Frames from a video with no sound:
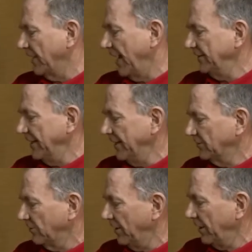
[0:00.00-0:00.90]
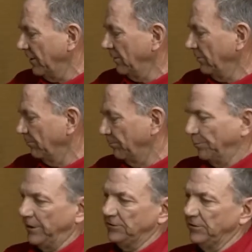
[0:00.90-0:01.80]
sizing is critical.
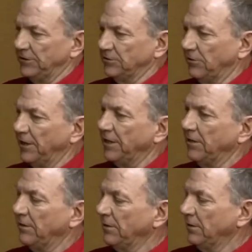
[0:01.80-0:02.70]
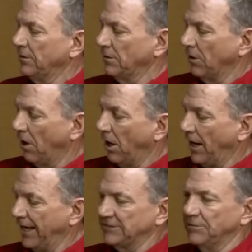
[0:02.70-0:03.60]
Pressure is critical. All
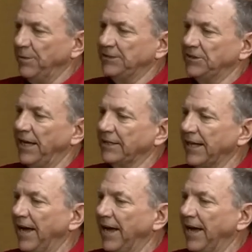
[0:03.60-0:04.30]
has to be checked